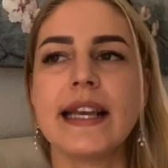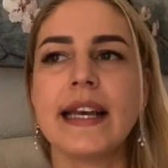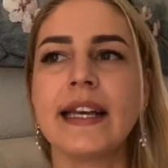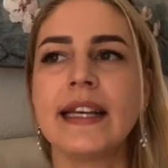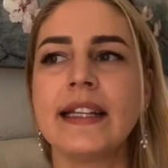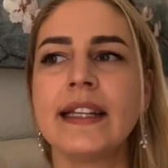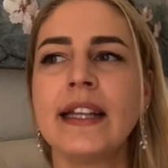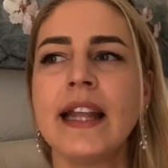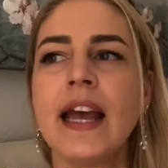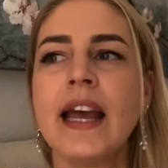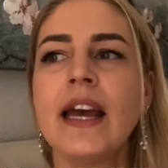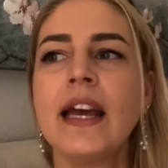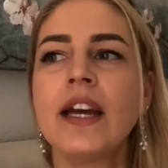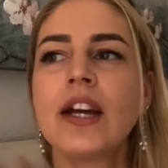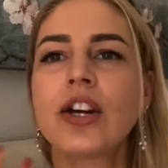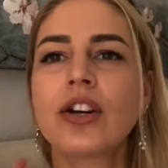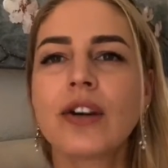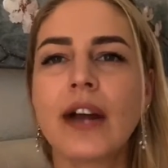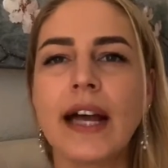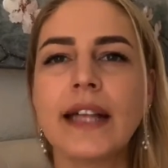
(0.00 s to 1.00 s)
And
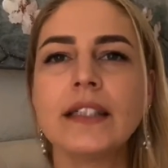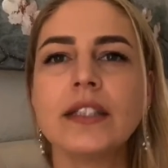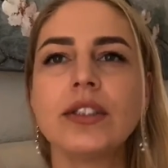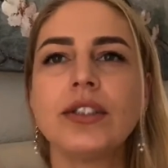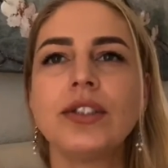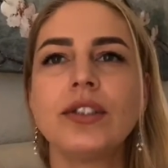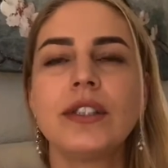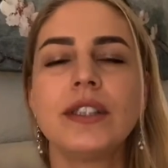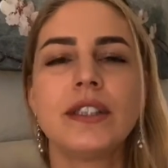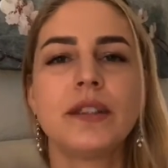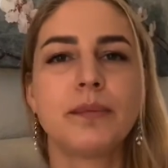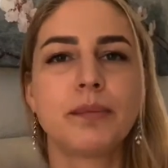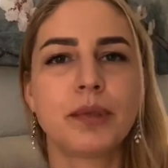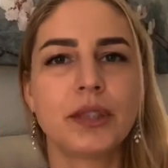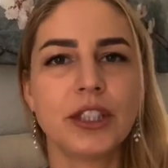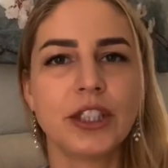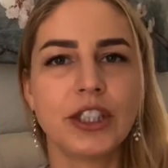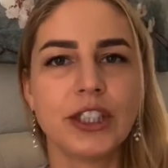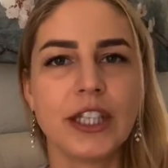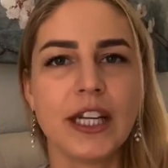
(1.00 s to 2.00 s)
gratitude and
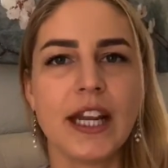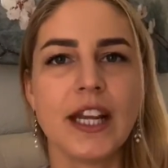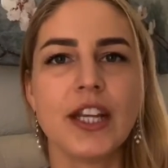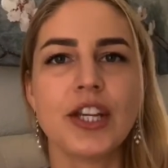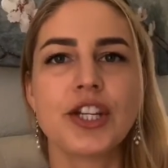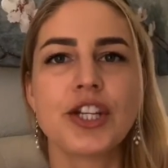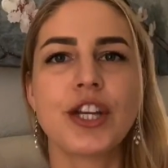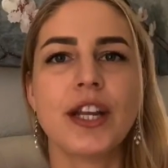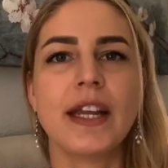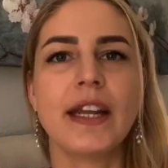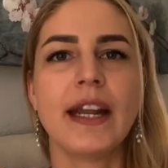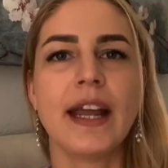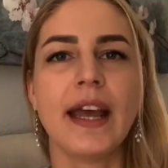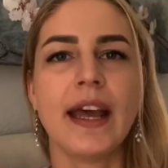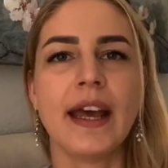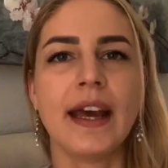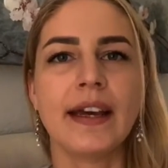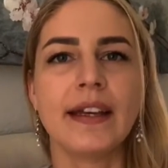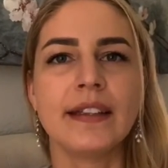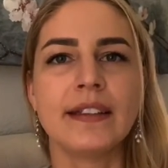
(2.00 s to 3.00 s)
appreciation
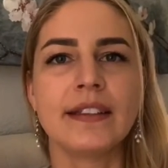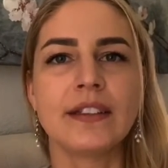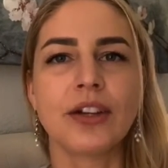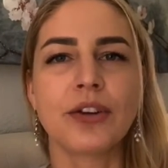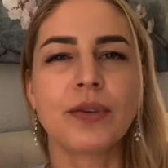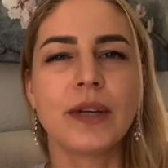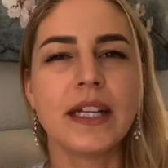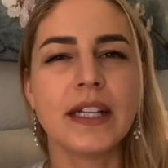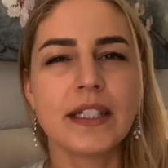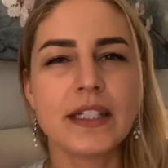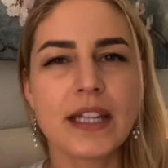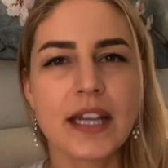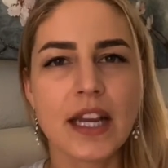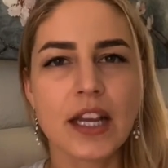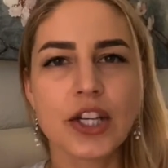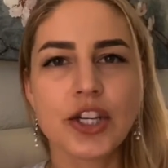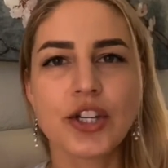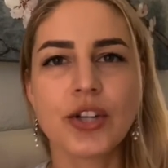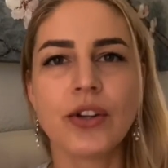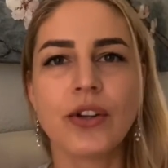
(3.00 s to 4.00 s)
and
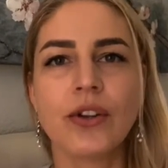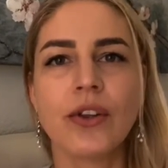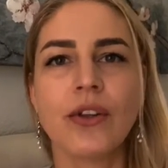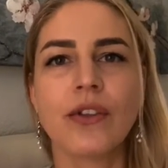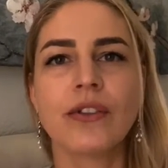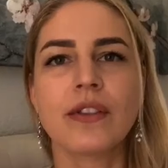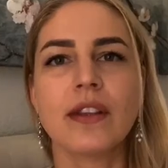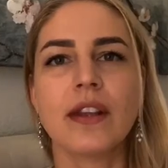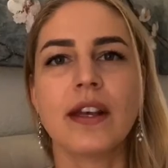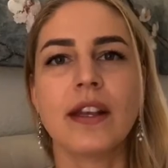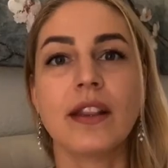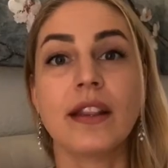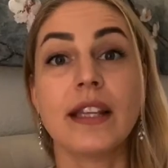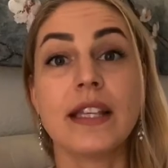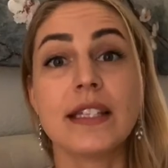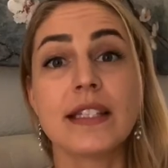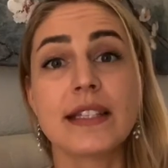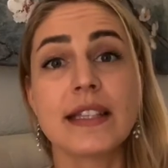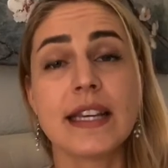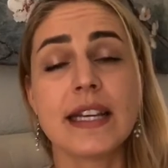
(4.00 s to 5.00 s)
orientation on
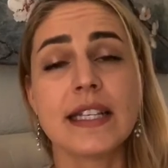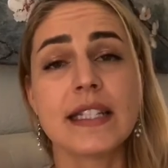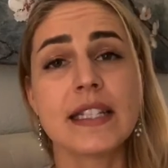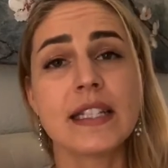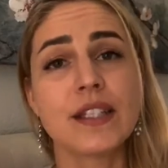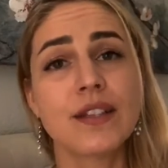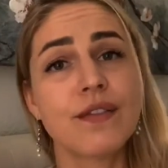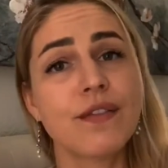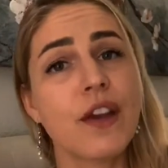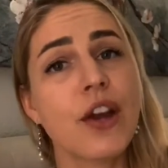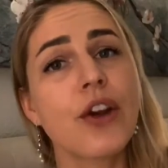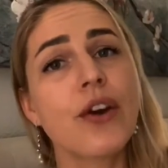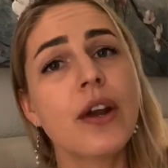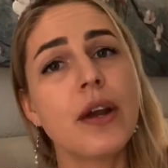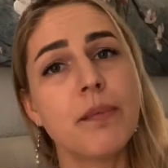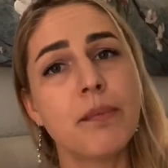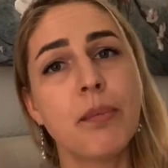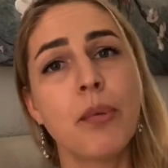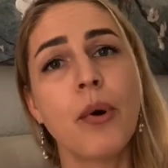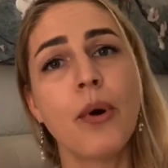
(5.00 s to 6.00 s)
these things is very
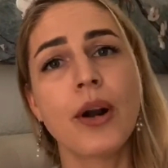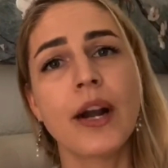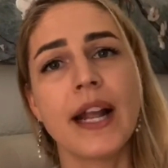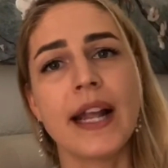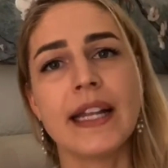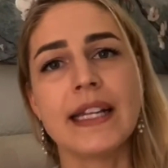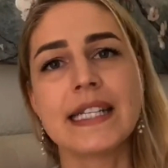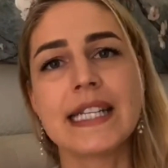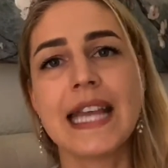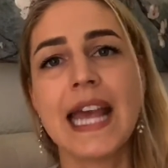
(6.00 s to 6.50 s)
important.